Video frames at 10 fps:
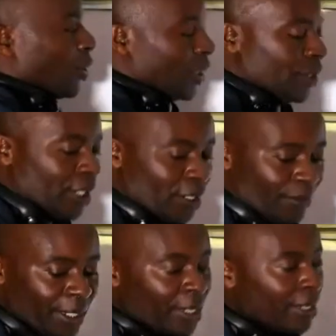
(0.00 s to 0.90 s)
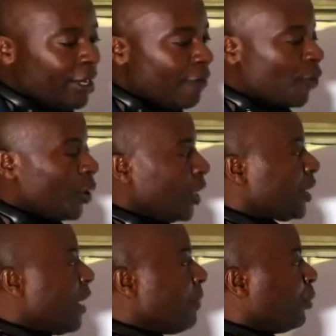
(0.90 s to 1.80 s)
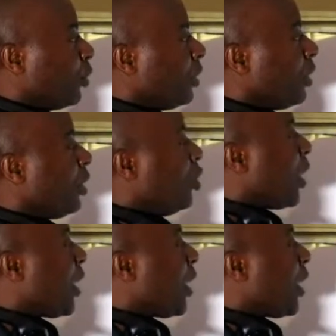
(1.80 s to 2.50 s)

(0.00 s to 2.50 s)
So then, gentlemen, if, for example, you